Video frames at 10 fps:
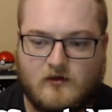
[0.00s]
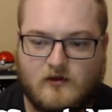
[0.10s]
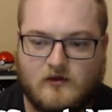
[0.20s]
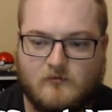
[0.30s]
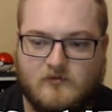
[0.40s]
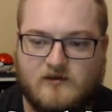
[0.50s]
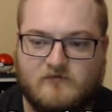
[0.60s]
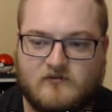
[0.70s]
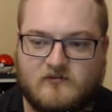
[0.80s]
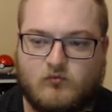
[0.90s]
I believe
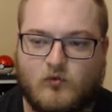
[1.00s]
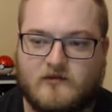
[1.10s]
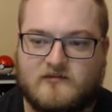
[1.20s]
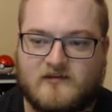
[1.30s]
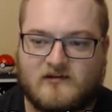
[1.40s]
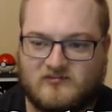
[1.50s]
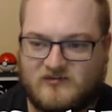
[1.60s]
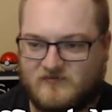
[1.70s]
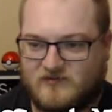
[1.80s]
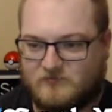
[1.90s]
there's just one section
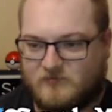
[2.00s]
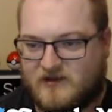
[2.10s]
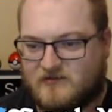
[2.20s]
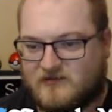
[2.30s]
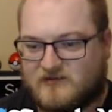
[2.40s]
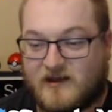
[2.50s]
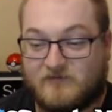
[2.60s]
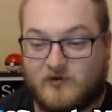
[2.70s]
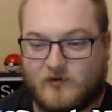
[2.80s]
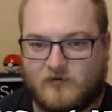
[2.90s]
of this place that's kind of
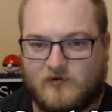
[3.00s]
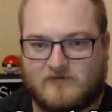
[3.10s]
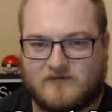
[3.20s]
annoying where you have to